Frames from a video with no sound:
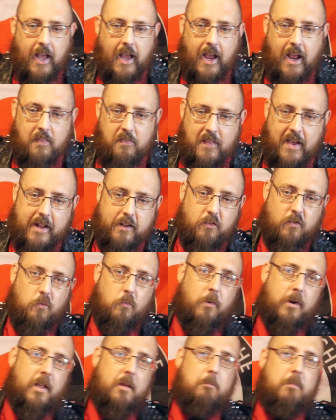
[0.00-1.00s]
And that's
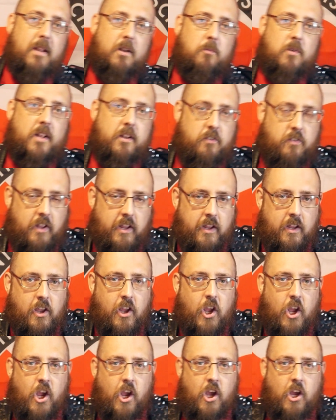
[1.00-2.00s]
what I mean when I say,
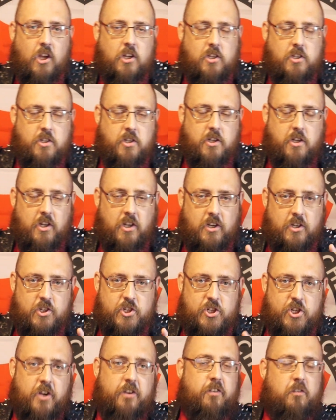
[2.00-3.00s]

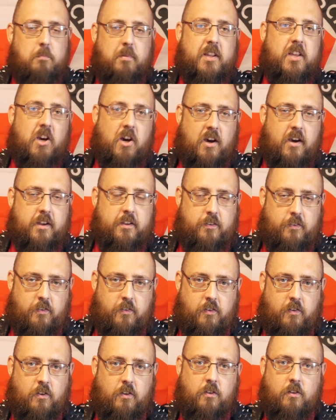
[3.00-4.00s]
just
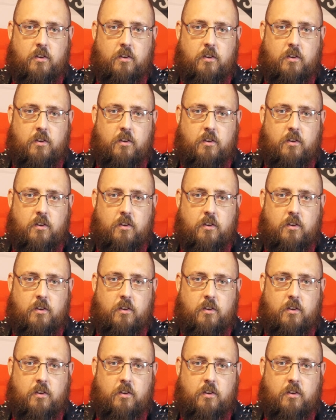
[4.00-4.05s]
because